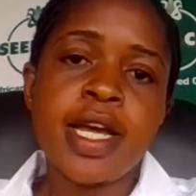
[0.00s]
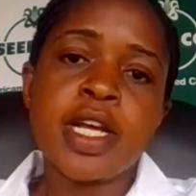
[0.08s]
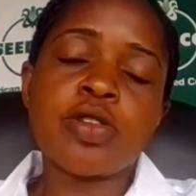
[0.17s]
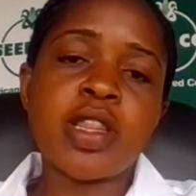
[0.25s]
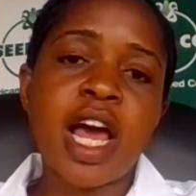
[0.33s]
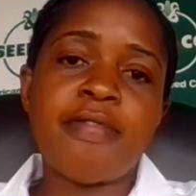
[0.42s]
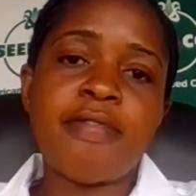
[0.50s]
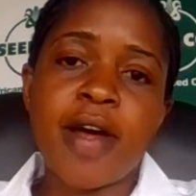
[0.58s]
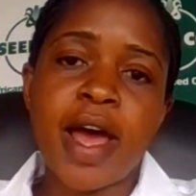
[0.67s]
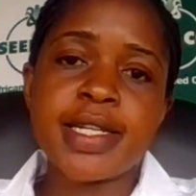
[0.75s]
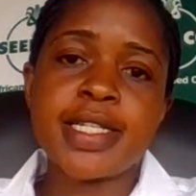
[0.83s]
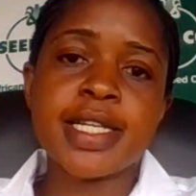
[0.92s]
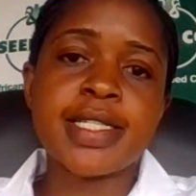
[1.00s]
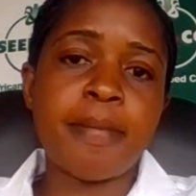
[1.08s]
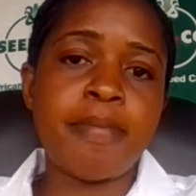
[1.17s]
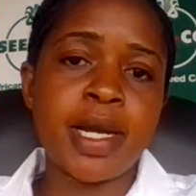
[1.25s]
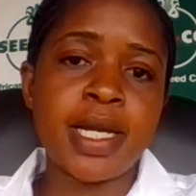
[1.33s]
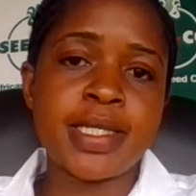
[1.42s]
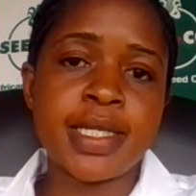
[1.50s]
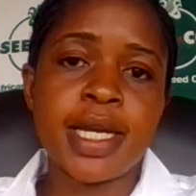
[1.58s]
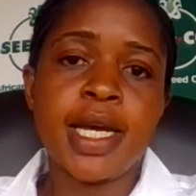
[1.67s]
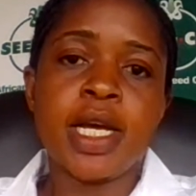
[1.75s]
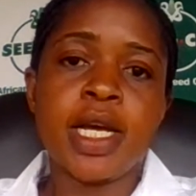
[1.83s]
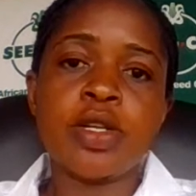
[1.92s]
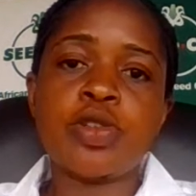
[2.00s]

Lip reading: So that variety has the ability